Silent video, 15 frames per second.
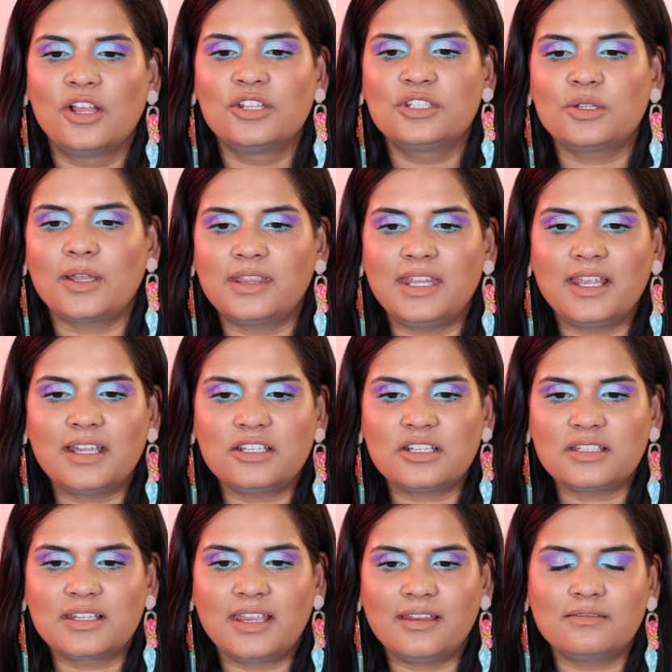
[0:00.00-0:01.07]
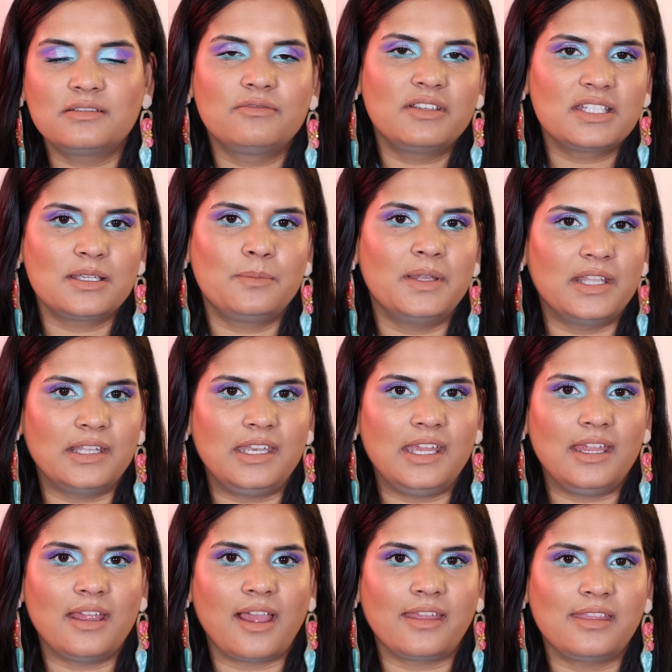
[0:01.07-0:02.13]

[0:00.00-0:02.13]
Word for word: So I think it just gives visibility.